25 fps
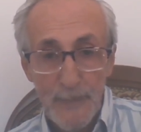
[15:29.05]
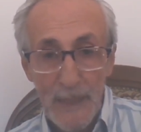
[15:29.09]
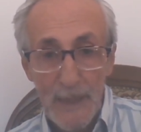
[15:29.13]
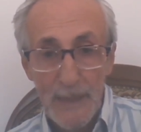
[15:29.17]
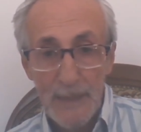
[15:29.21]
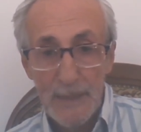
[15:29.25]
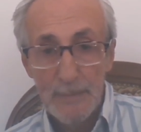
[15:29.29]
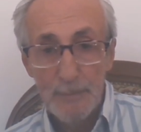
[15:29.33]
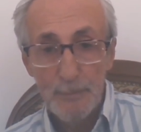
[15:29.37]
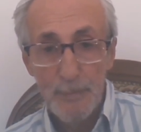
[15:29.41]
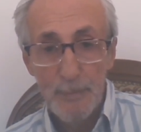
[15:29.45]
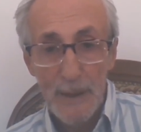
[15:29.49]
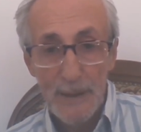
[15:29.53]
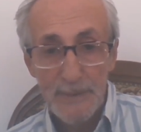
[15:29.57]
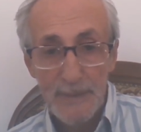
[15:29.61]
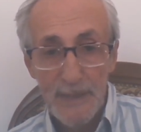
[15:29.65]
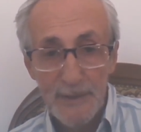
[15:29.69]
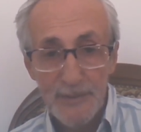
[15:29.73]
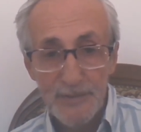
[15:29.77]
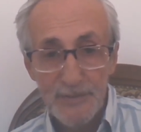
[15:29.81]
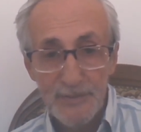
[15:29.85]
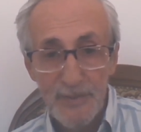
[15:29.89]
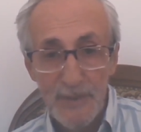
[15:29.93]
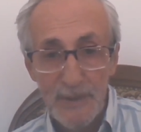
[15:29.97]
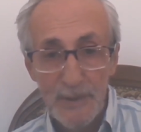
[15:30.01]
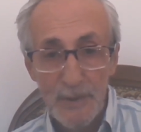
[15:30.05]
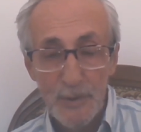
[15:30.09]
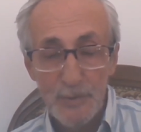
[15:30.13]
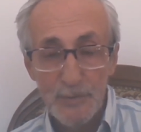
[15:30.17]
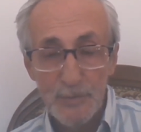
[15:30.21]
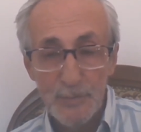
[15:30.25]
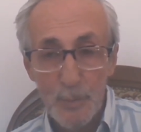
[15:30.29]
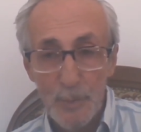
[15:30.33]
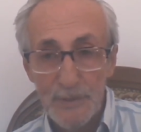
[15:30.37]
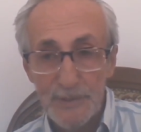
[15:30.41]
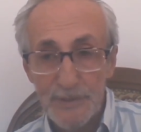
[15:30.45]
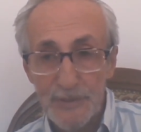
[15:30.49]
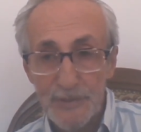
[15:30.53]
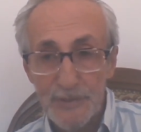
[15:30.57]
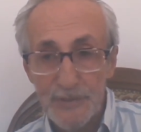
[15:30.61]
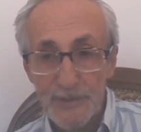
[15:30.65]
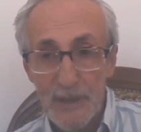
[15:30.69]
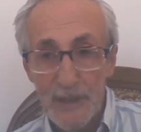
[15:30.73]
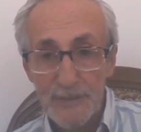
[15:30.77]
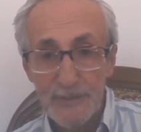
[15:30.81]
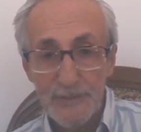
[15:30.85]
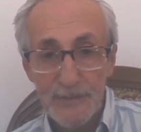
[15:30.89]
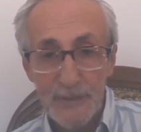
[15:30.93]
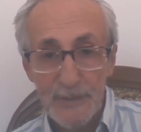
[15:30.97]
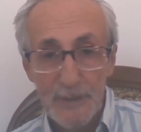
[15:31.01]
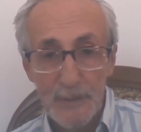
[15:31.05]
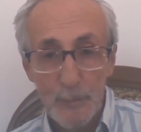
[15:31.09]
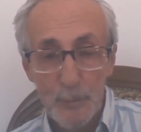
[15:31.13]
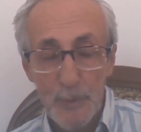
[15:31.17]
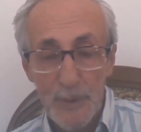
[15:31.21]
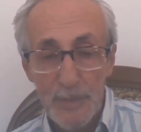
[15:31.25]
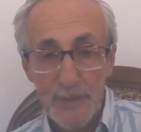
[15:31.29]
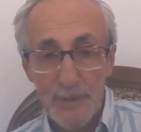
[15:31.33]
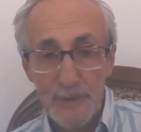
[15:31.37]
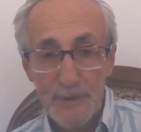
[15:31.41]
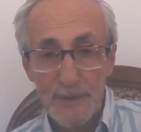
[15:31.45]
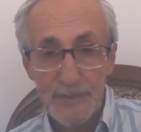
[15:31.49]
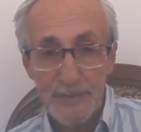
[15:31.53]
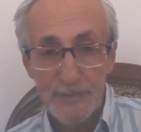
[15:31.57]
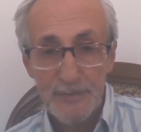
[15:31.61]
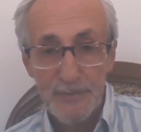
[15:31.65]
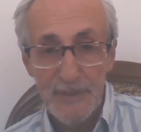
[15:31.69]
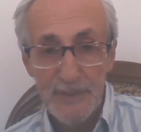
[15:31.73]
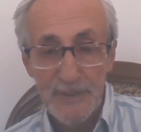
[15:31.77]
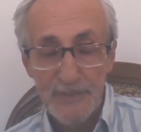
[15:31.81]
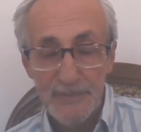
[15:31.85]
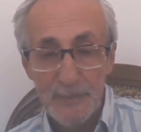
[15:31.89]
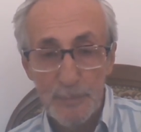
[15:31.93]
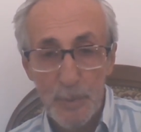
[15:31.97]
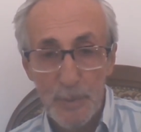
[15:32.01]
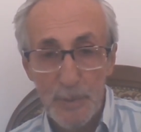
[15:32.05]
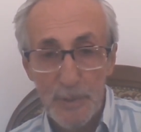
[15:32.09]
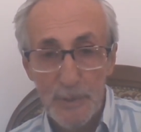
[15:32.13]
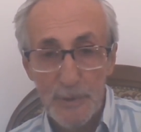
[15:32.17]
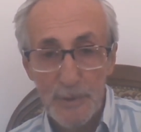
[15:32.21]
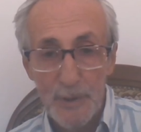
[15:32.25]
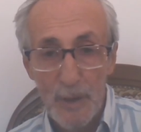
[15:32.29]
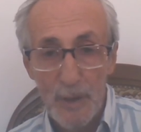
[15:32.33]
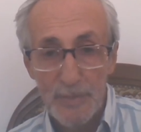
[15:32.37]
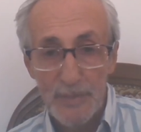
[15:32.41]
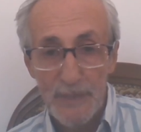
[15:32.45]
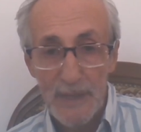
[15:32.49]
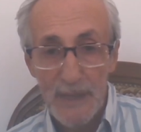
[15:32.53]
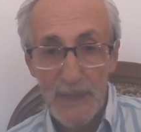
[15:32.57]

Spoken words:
In my next videos, we'll discuss whether it's feasible or not,